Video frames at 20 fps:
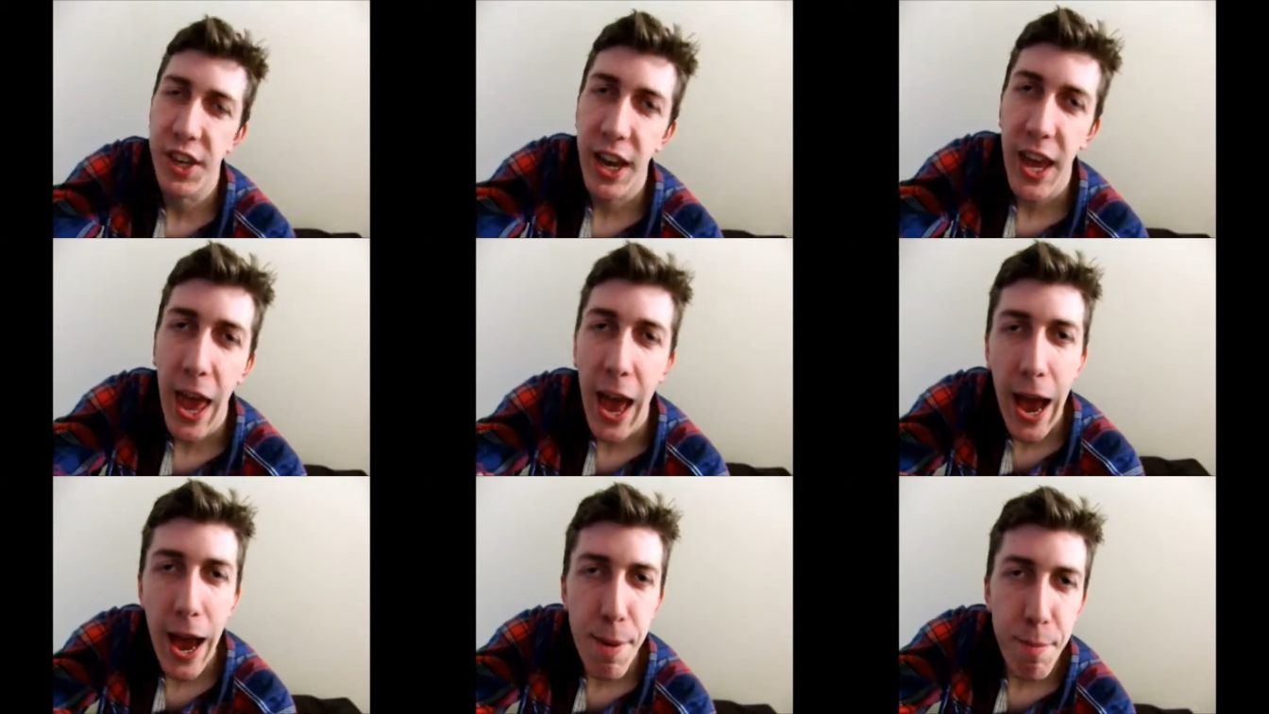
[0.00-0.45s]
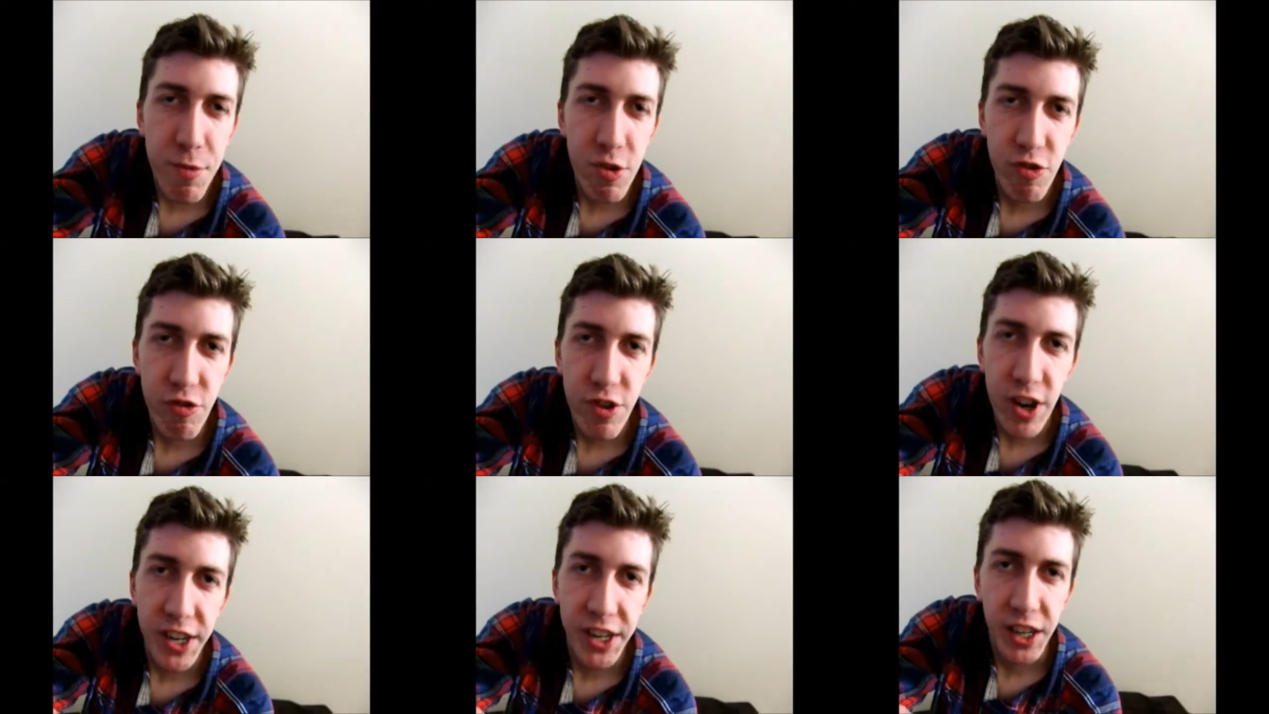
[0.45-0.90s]
I am
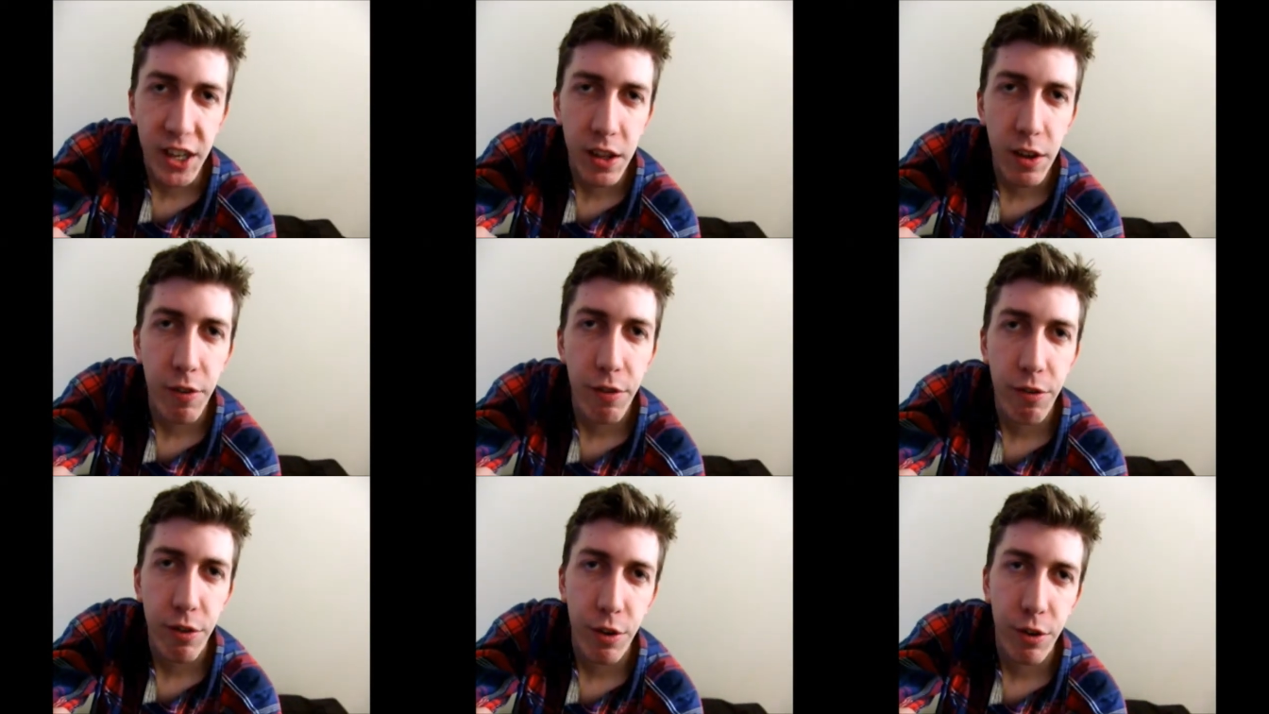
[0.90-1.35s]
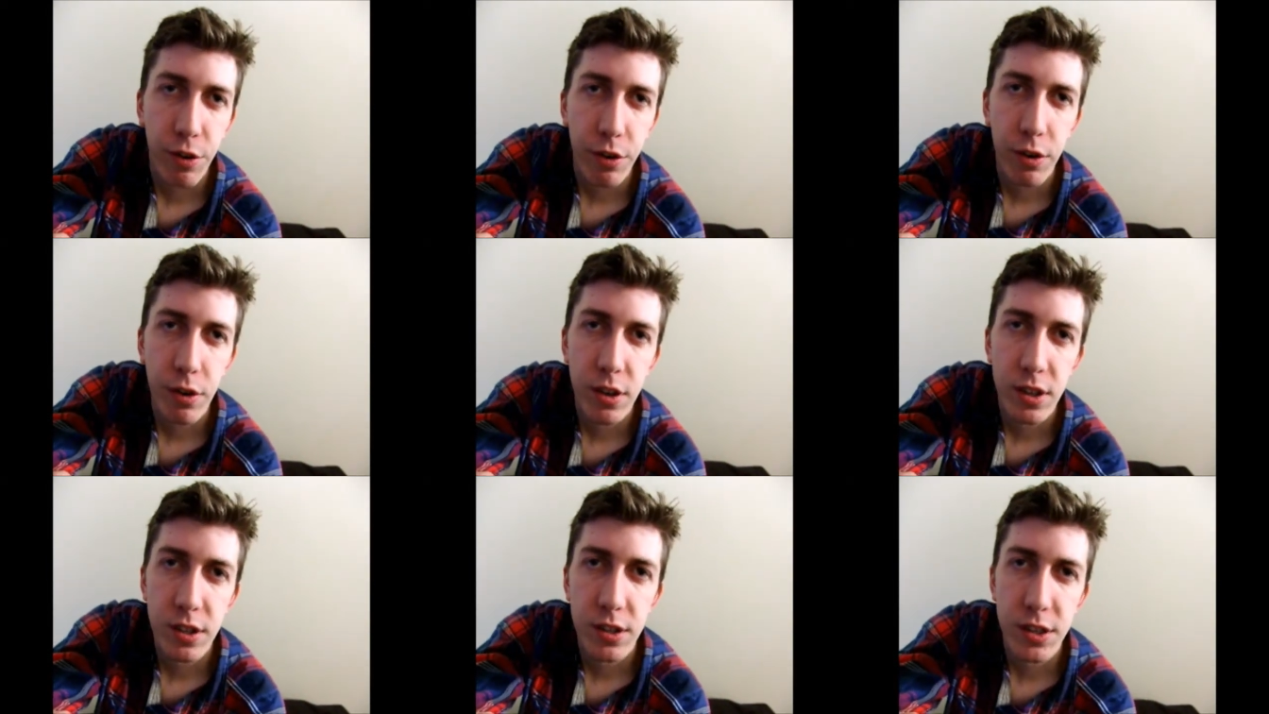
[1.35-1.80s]
ready
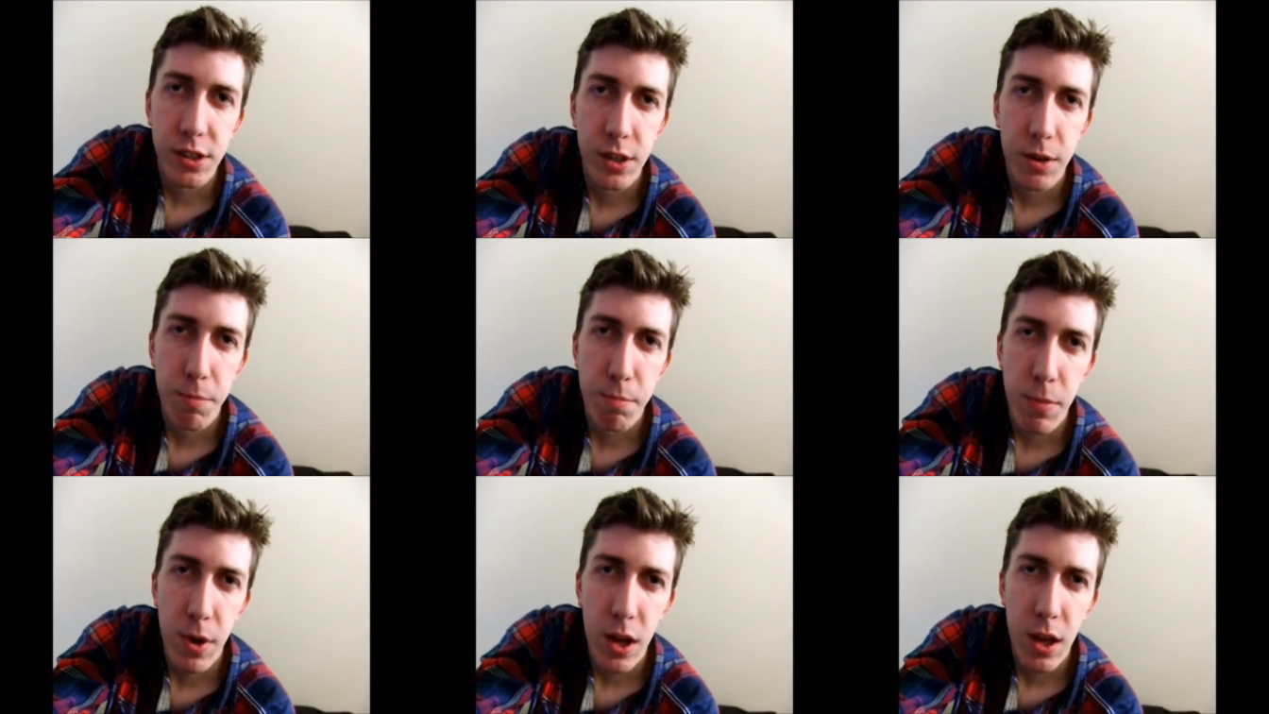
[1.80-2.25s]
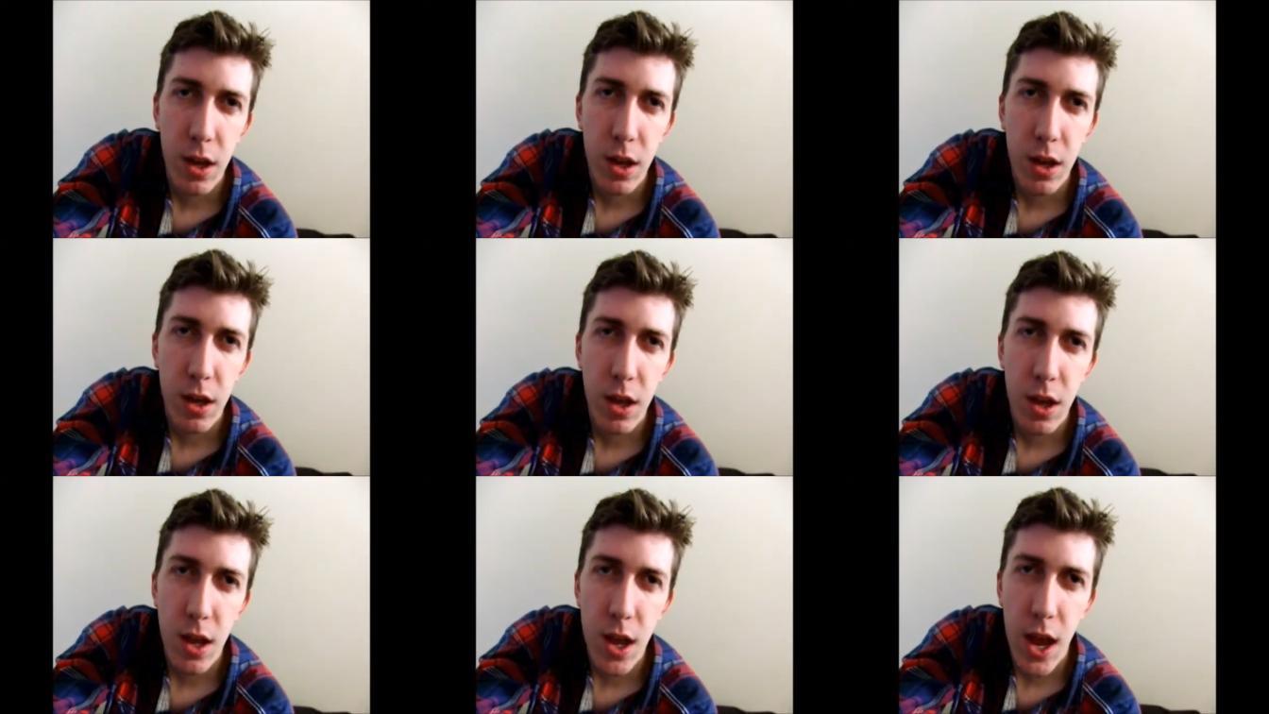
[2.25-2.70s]
for some
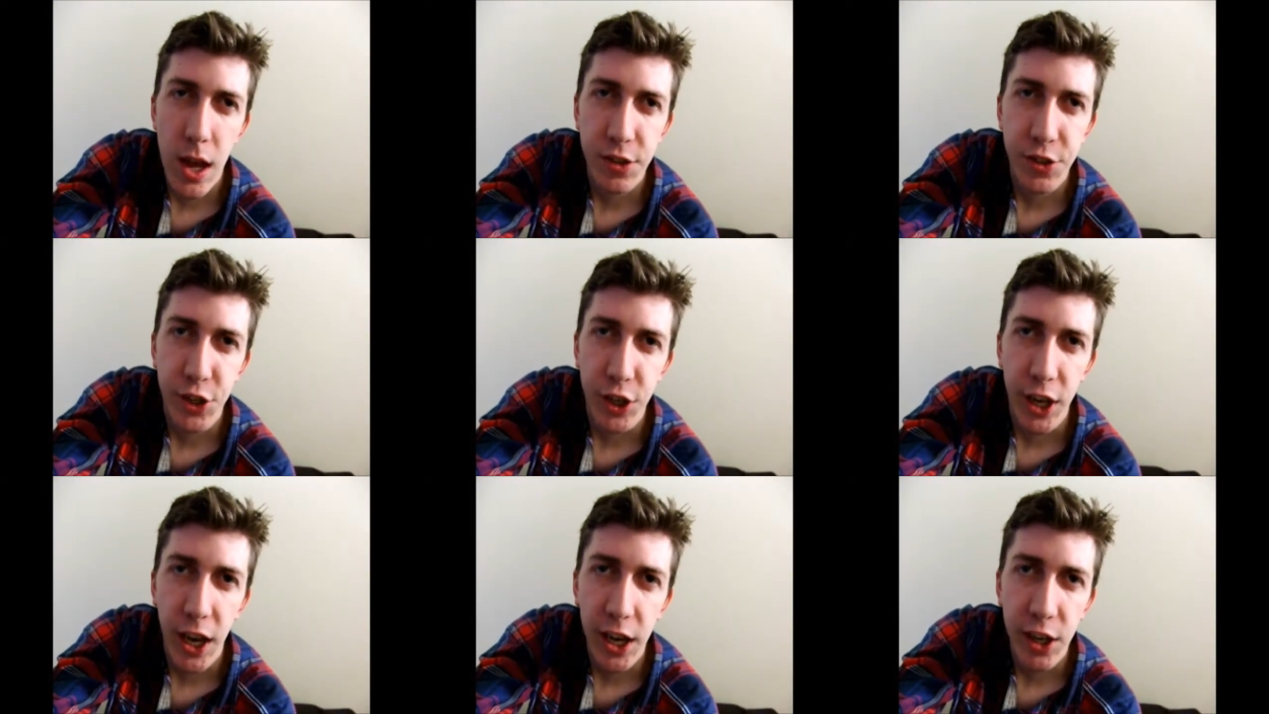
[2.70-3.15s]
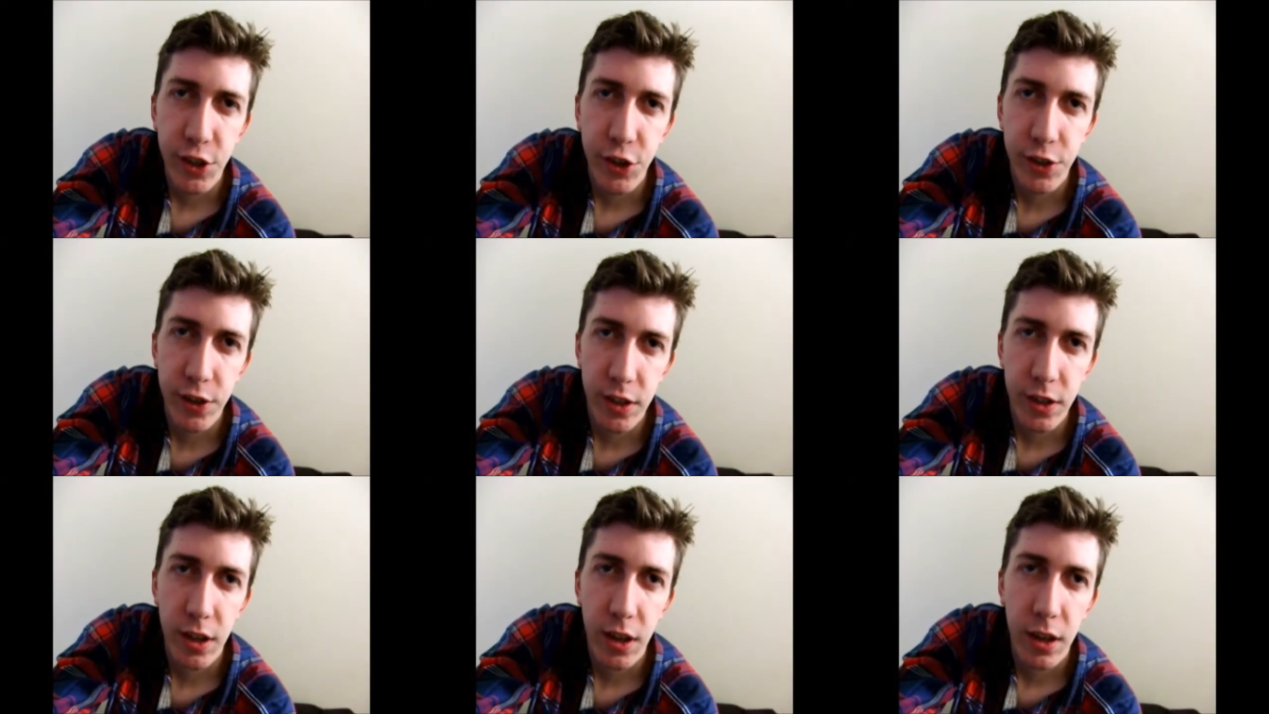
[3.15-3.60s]

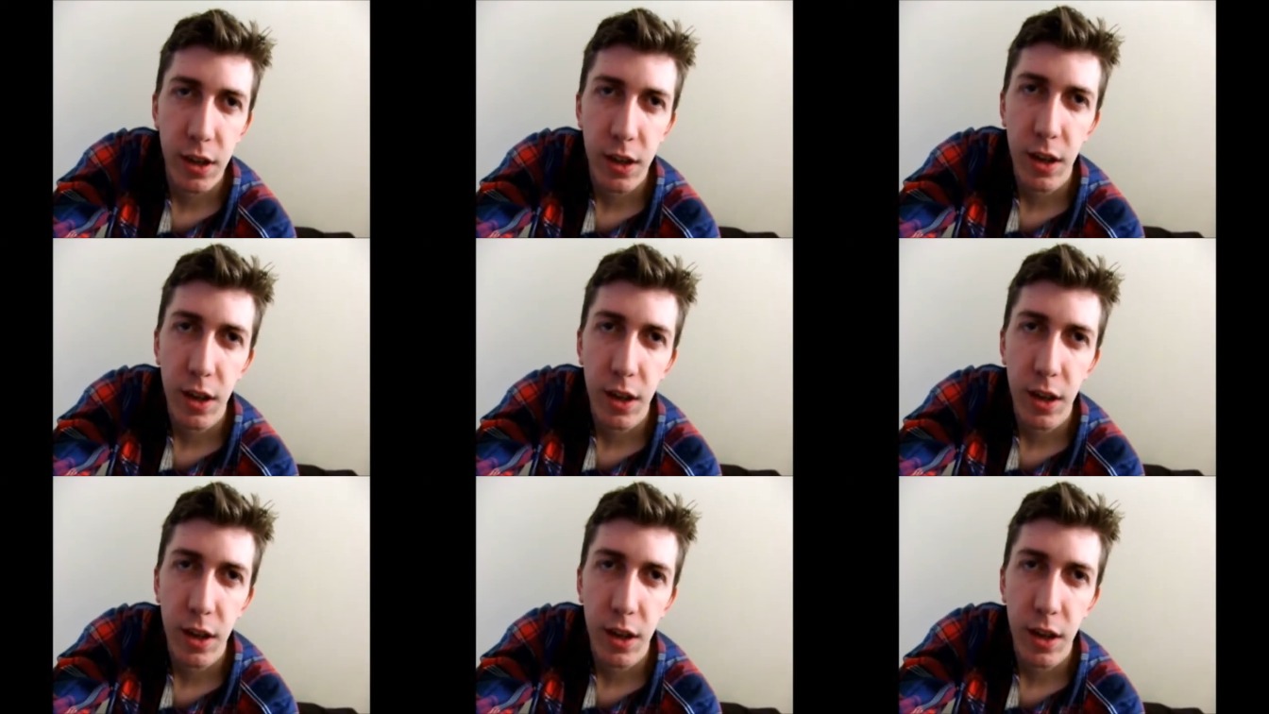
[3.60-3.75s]
education.